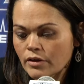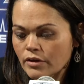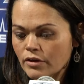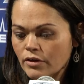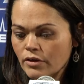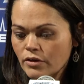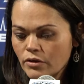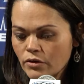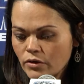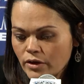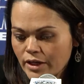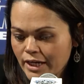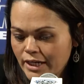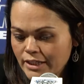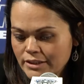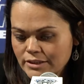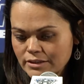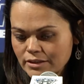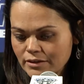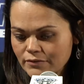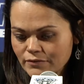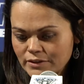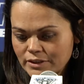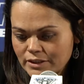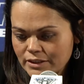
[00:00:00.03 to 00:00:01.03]
You know,
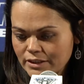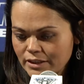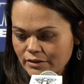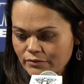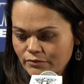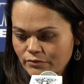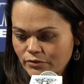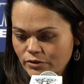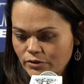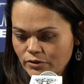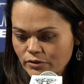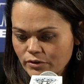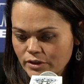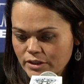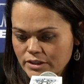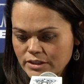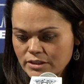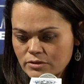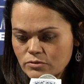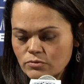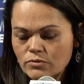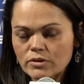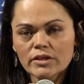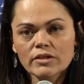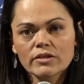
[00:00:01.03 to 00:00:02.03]
hats off to Denver.
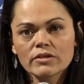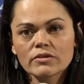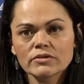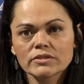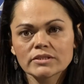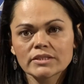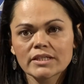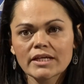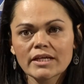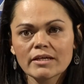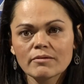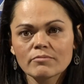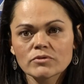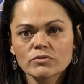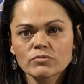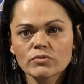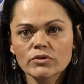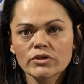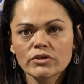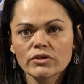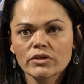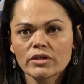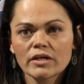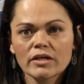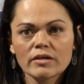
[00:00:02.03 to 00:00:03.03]
This is one of those
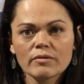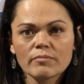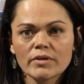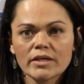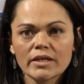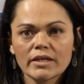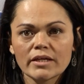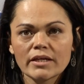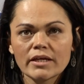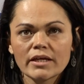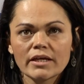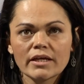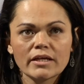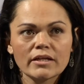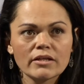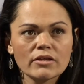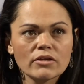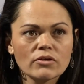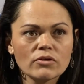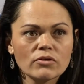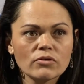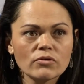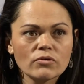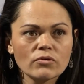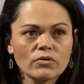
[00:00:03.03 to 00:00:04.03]
games where you come in
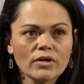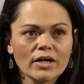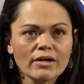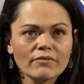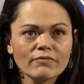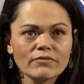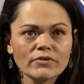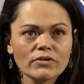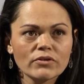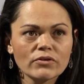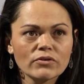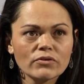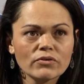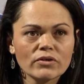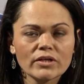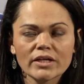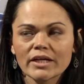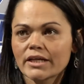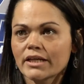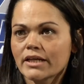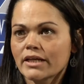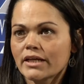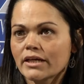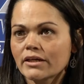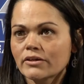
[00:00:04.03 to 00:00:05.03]
and you have
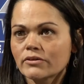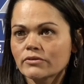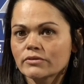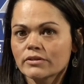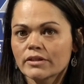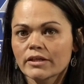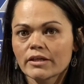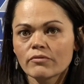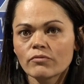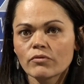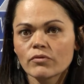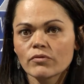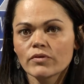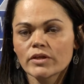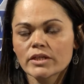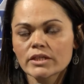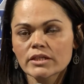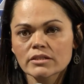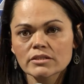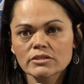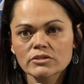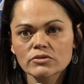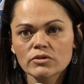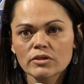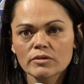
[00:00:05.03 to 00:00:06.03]
to gut it out. And when
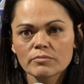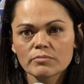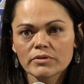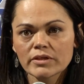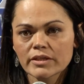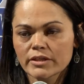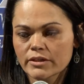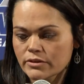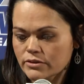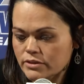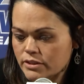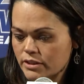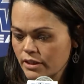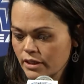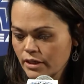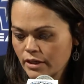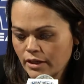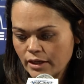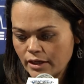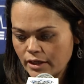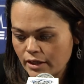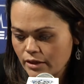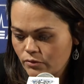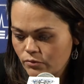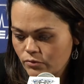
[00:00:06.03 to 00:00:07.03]
we talked to our players,
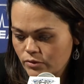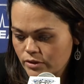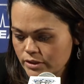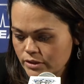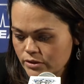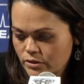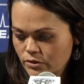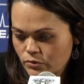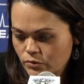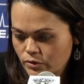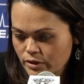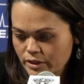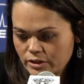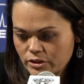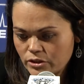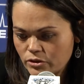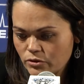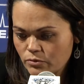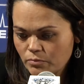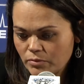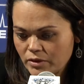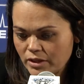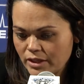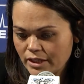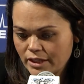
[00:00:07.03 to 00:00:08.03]
it was going
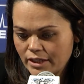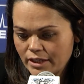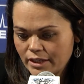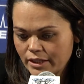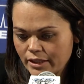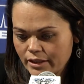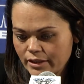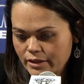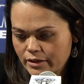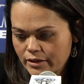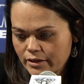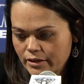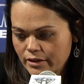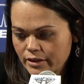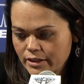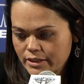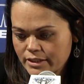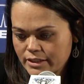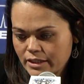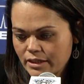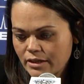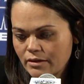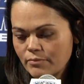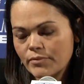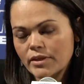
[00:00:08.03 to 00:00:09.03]
to be the,
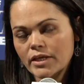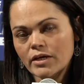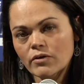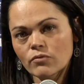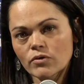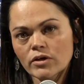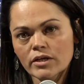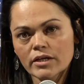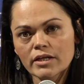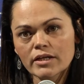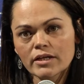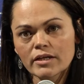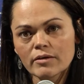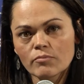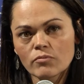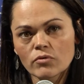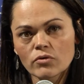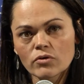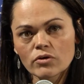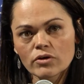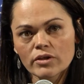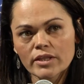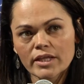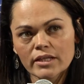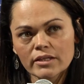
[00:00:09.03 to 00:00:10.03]
the team that wanted
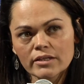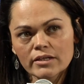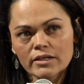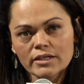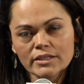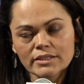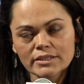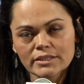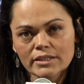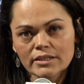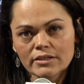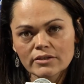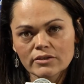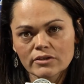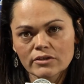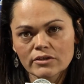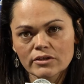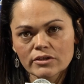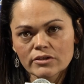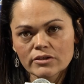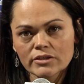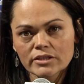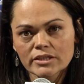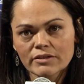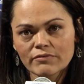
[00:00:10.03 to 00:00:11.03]
it more, that locked in
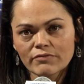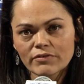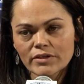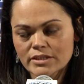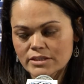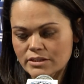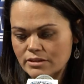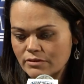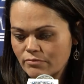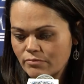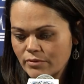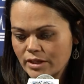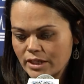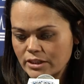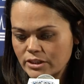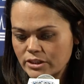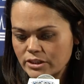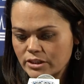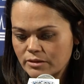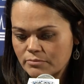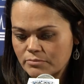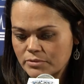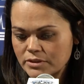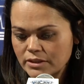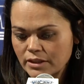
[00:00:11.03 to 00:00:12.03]
on our defensive
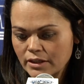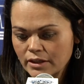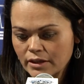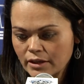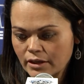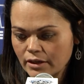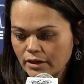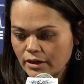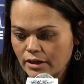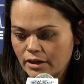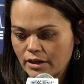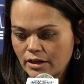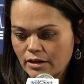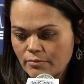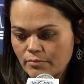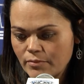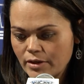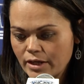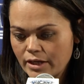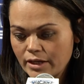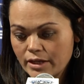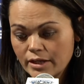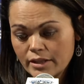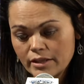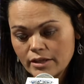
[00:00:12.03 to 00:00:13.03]
matchups,
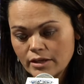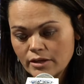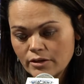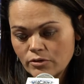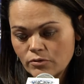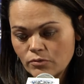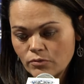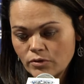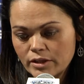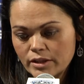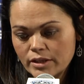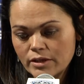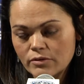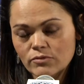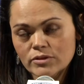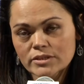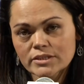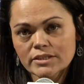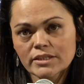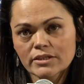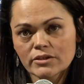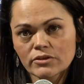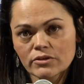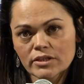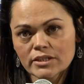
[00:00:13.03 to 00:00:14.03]
um, and the other one that
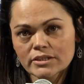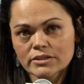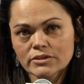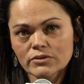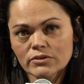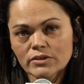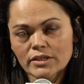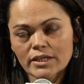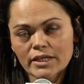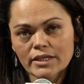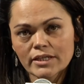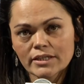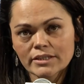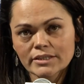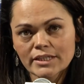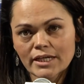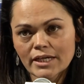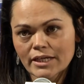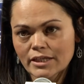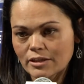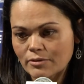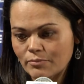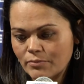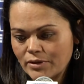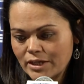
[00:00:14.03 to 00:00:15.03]
was the aggressor that attacked the